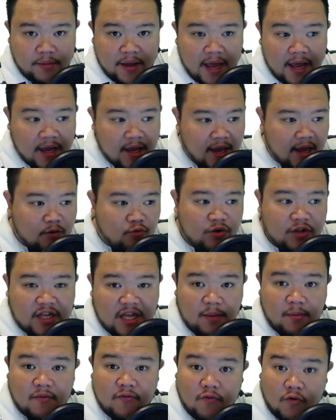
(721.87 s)
to a bank
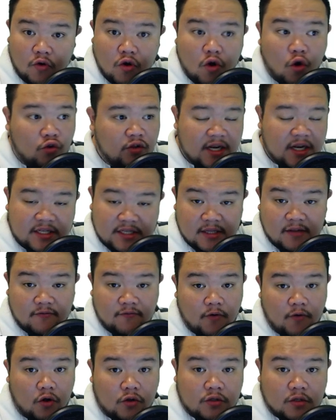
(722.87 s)
and redeem it for gold that
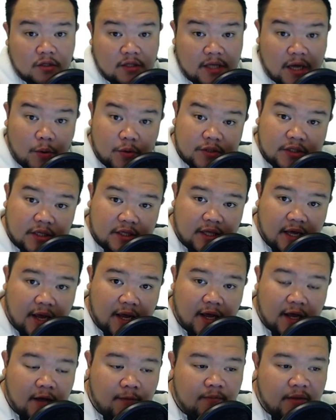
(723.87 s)
is in the vault. That was
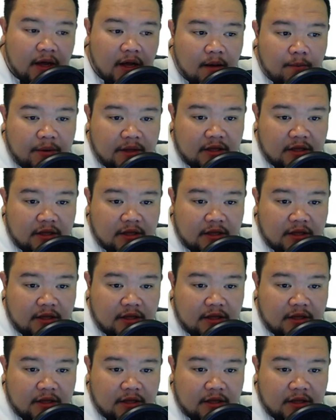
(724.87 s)
the day.